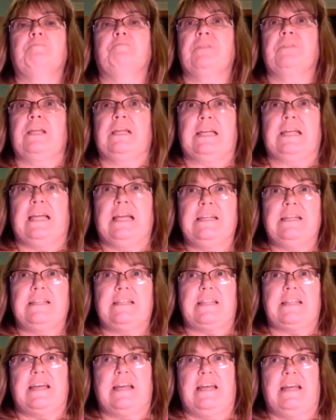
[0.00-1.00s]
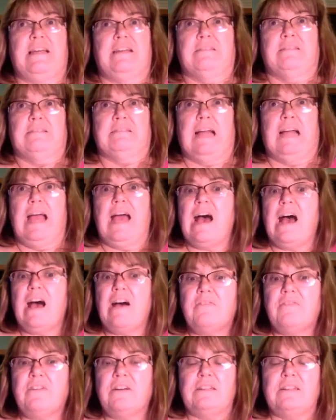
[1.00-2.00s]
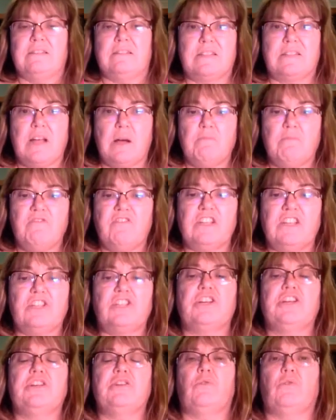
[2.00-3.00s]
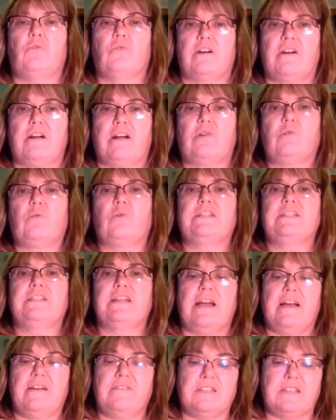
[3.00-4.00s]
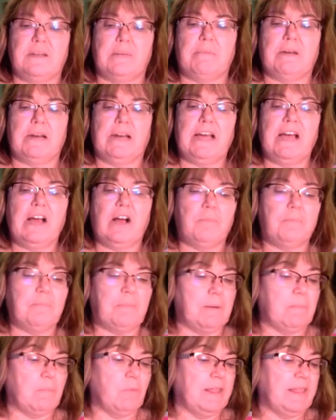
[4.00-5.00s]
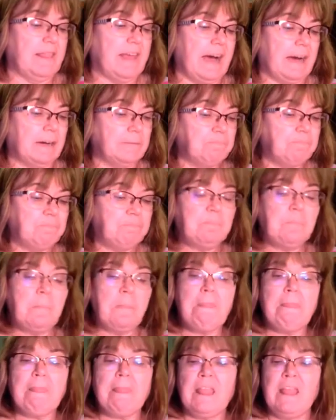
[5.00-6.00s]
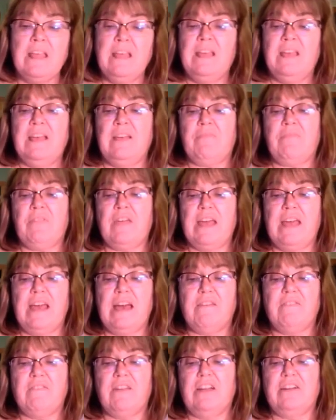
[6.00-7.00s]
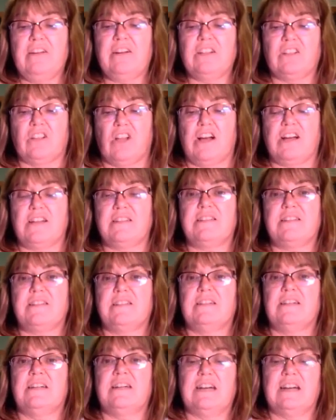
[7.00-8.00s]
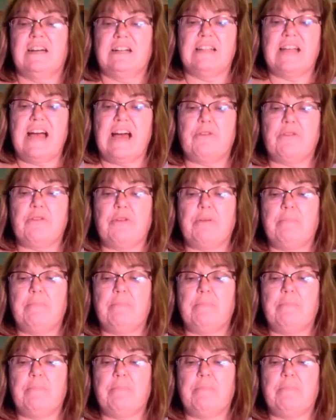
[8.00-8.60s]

in case they have some vision or are going to have somebody help them with that. If they have hearing loss, allow the